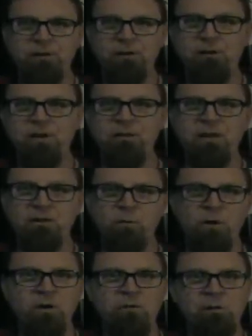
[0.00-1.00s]
and that's
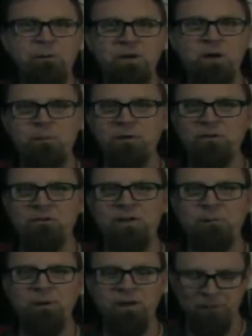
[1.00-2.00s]
where I read my comics, is
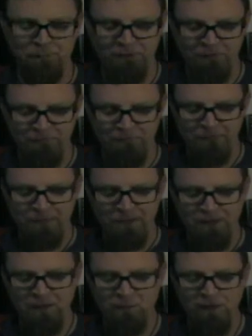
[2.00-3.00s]
at plasma.
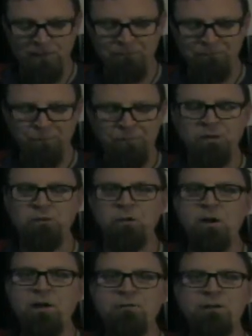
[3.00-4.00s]
Anyway, so
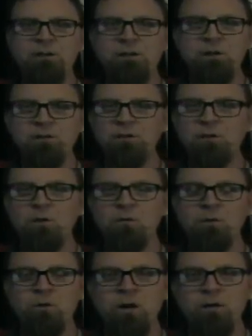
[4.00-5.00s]
Evan, he's a
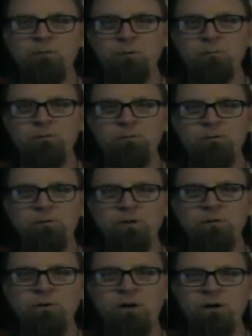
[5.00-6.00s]
local guy from
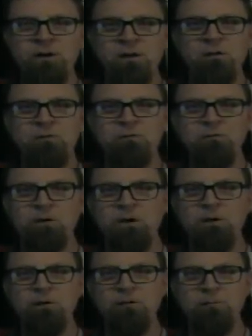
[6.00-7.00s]
Utah here,
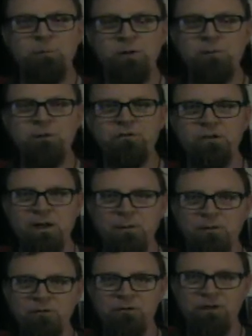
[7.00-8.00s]
right? Pretty much
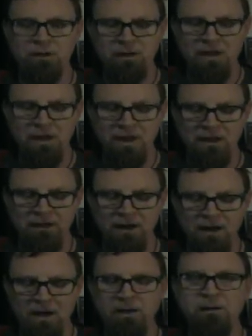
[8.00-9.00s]
neighbors. And
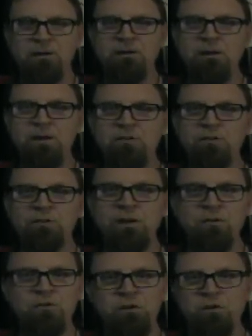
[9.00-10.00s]
uh, He's a
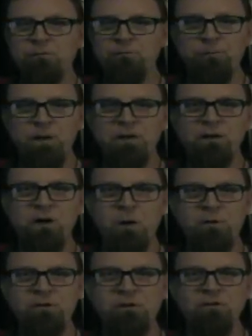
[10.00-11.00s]
teacher, making
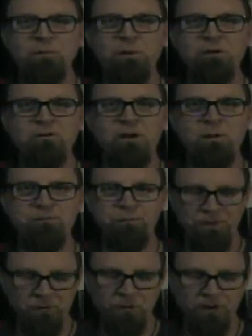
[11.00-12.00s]
comics in his spare time.
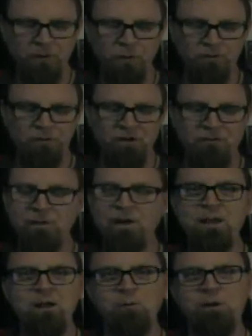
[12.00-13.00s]
Really cool stuff. I
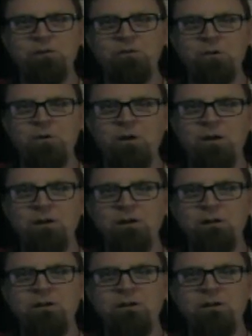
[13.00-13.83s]
can't wait to uh,